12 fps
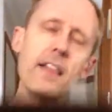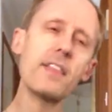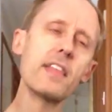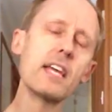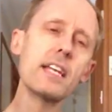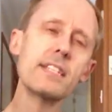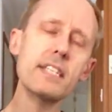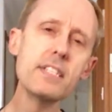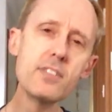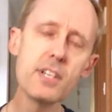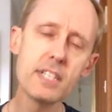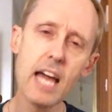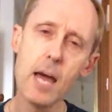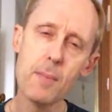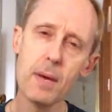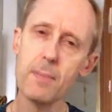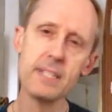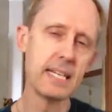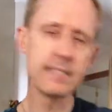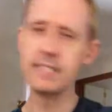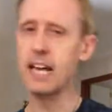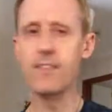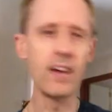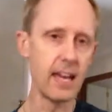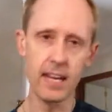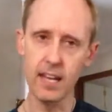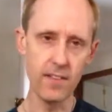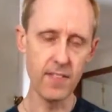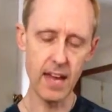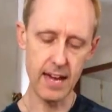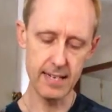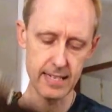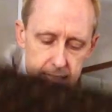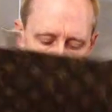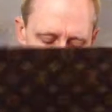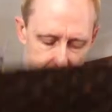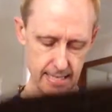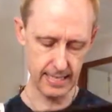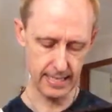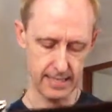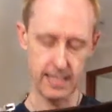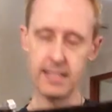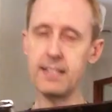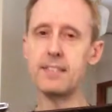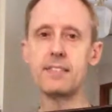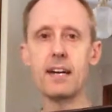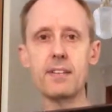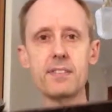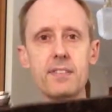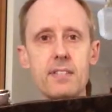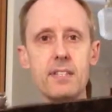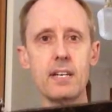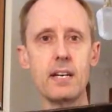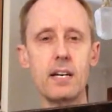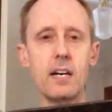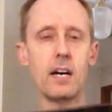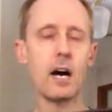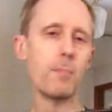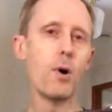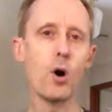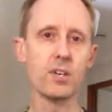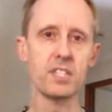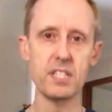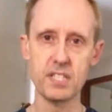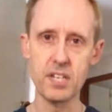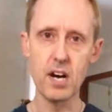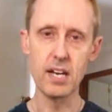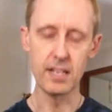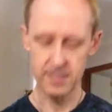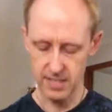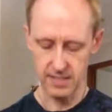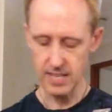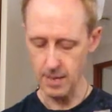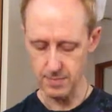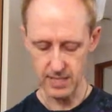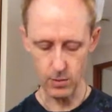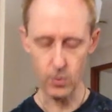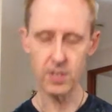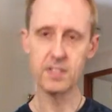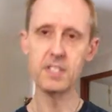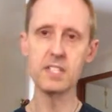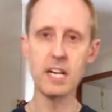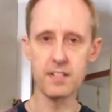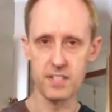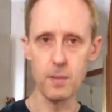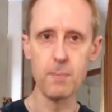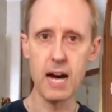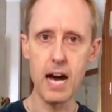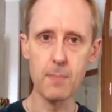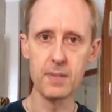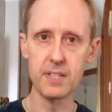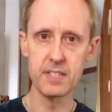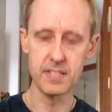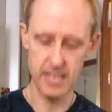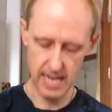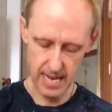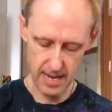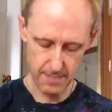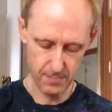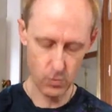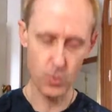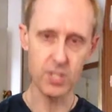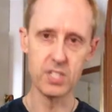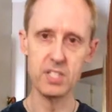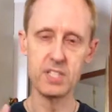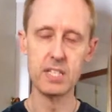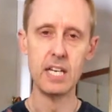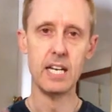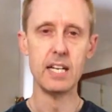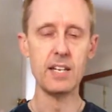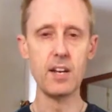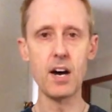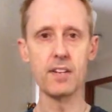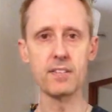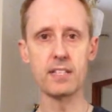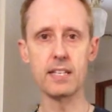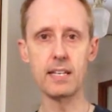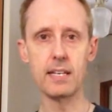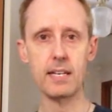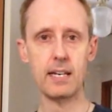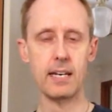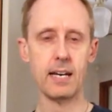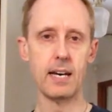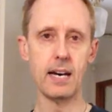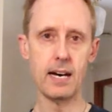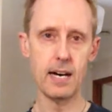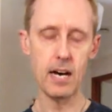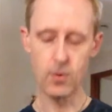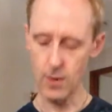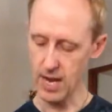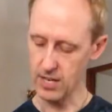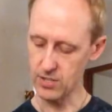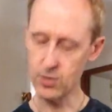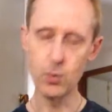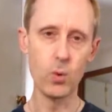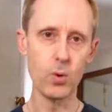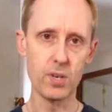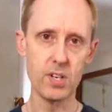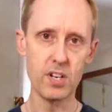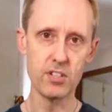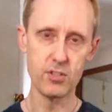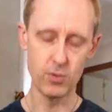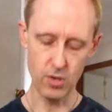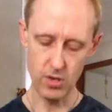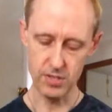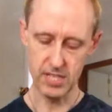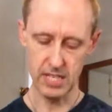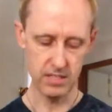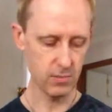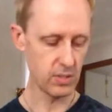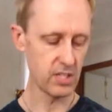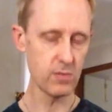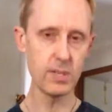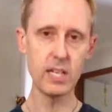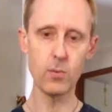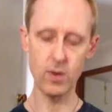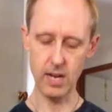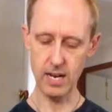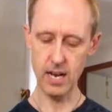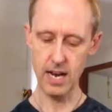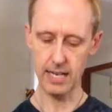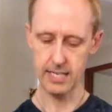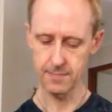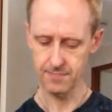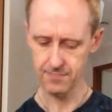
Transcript: The District MM doesn't have any of that. It is just a box inside. It's just empty. Whereas this has compartments, which is nicely arranged to organise your contents, which is really what I liked.